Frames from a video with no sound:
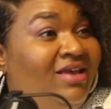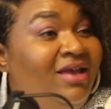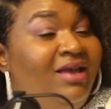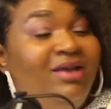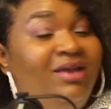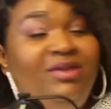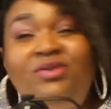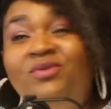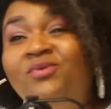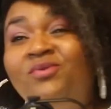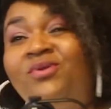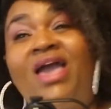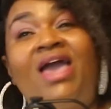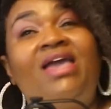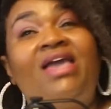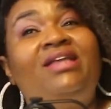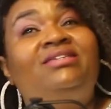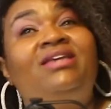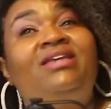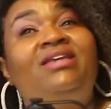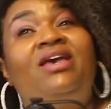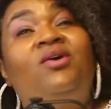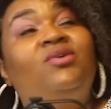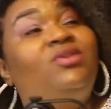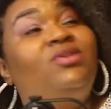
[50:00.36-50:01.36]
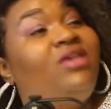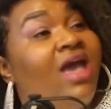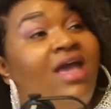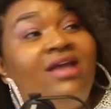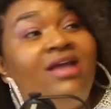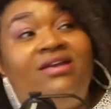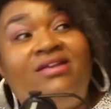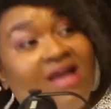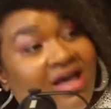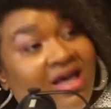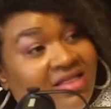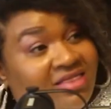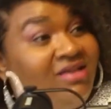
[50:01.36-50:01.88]
You can't tell Ye
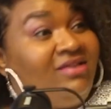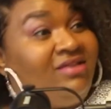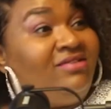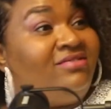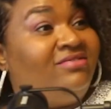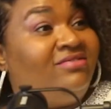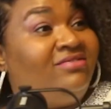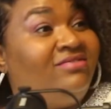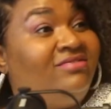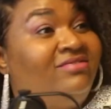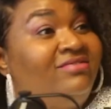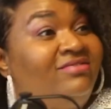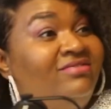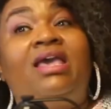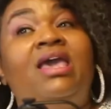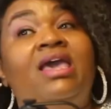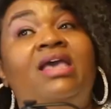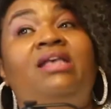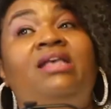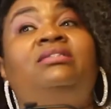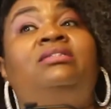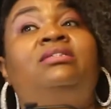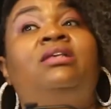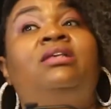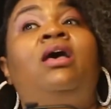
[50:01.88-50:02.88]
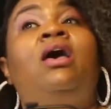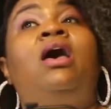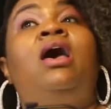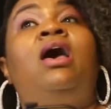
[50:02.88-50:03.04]
nothing. His